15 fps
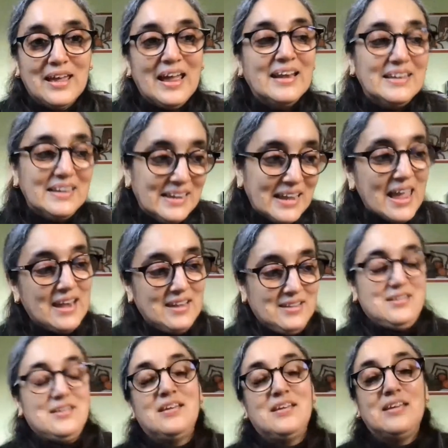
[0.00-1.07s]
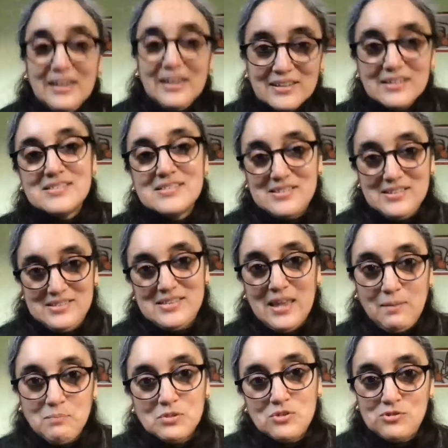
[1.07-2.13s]
And yet, it is the
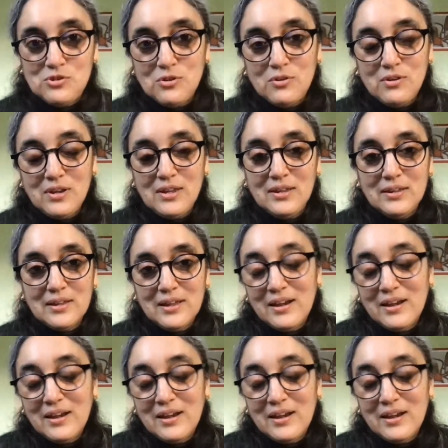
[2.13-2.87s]
same story.